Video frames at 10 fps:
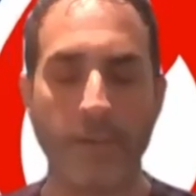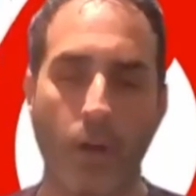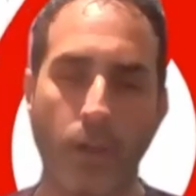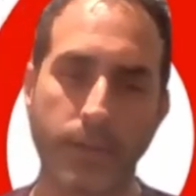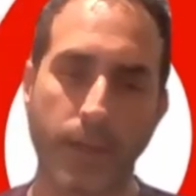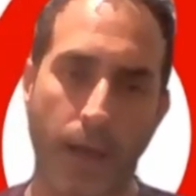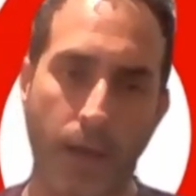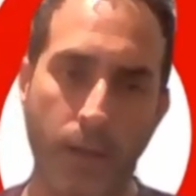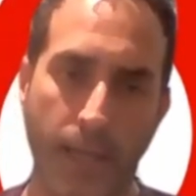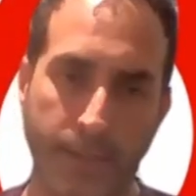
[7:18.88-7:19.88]

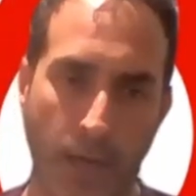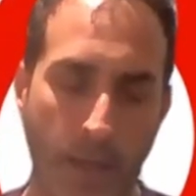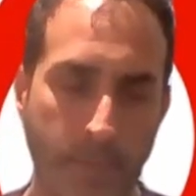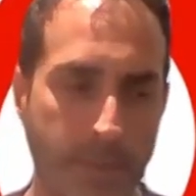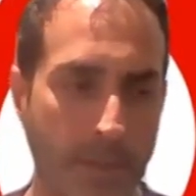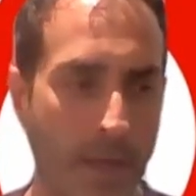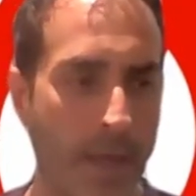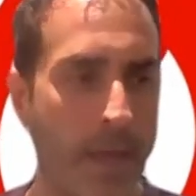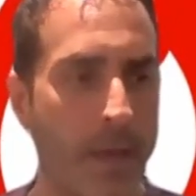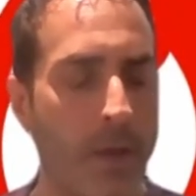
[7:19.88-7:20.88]
volatile at times.
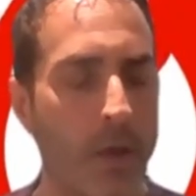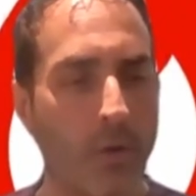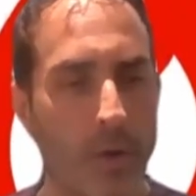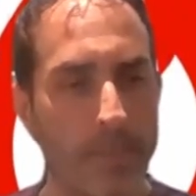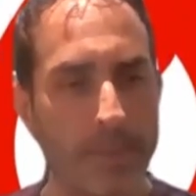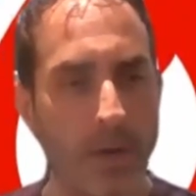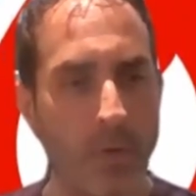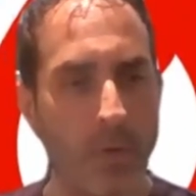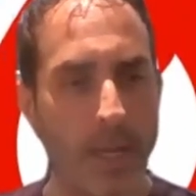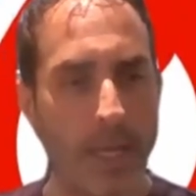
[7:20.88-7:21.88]

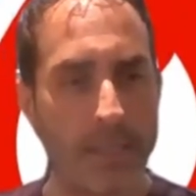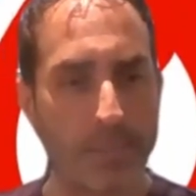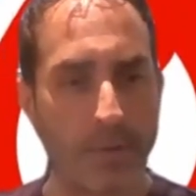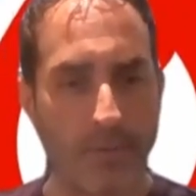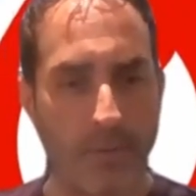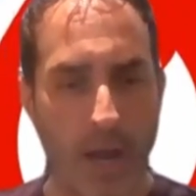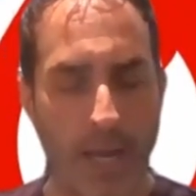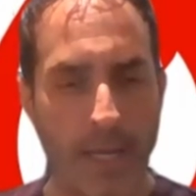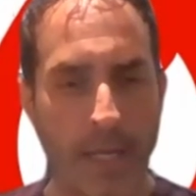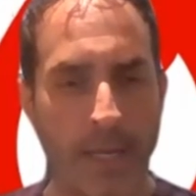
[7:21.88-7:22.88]
Crypto is
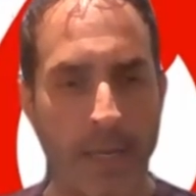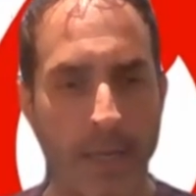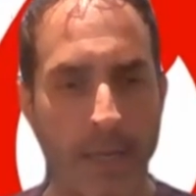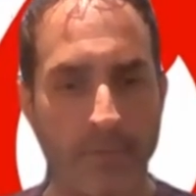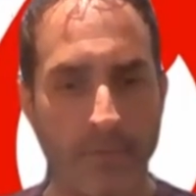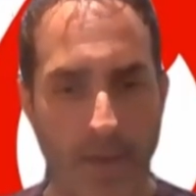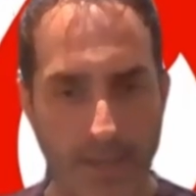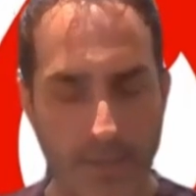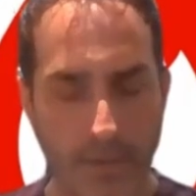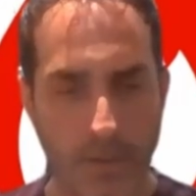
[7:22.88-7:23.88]
providing
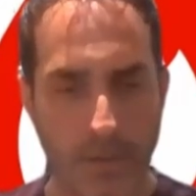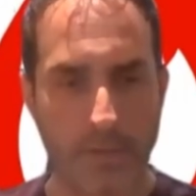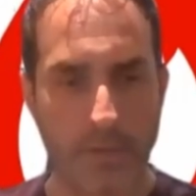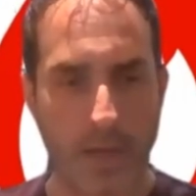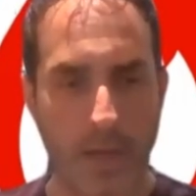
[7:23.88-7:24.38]
investors